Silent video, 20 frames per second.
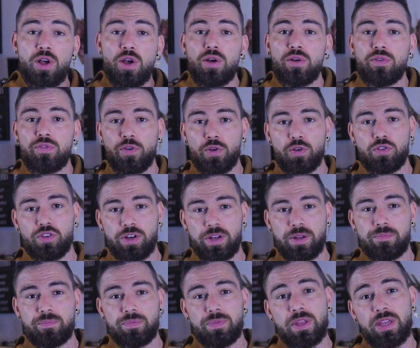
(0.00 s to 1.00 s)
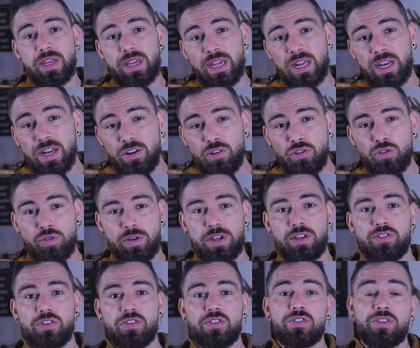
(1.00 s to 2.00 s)
Firstly, it
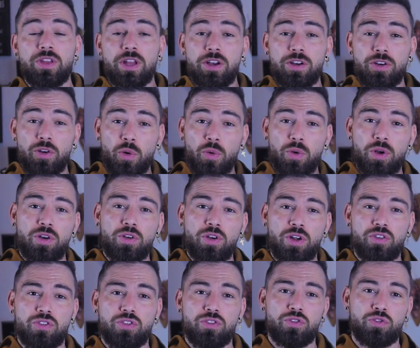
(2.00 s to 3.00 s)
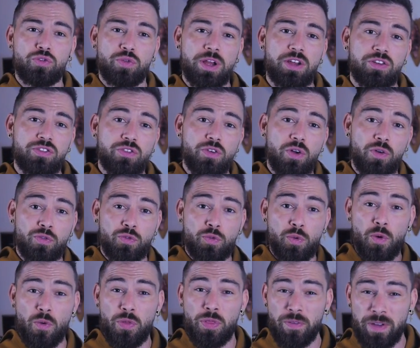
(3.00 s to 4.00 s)
increases the local concentration of
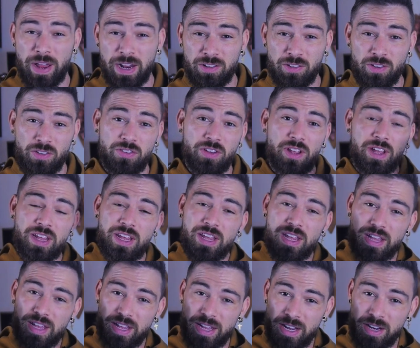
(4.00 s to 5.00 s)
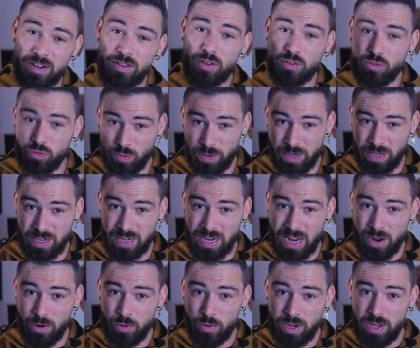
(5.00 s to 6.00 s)
growth factors in the treated
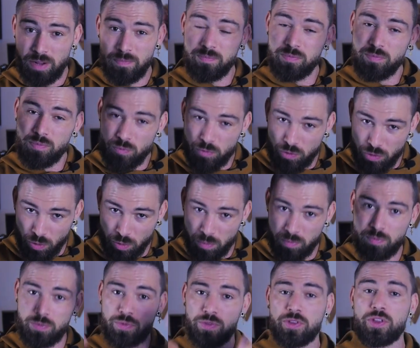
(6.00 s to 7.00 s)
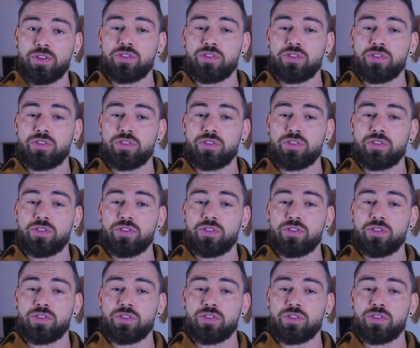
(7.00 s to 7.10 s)
area, so the